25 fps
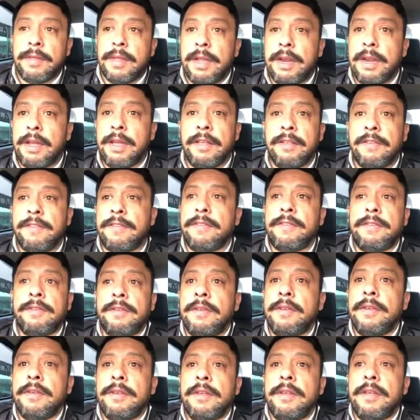It is
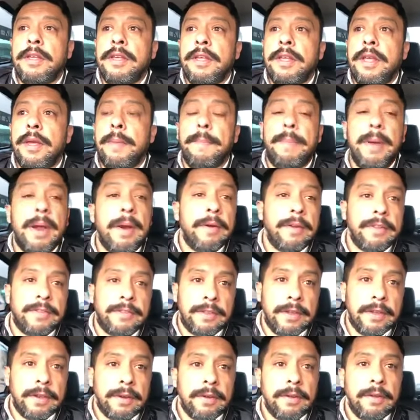
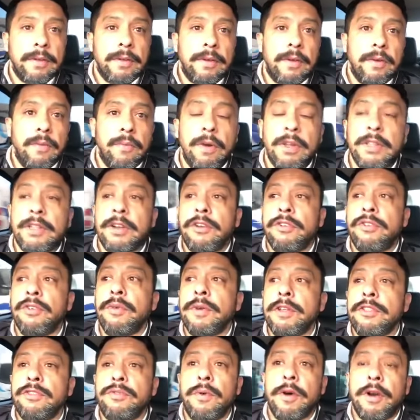embarrassing what they're
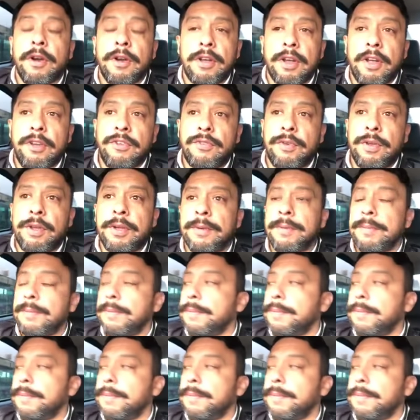doing to our country.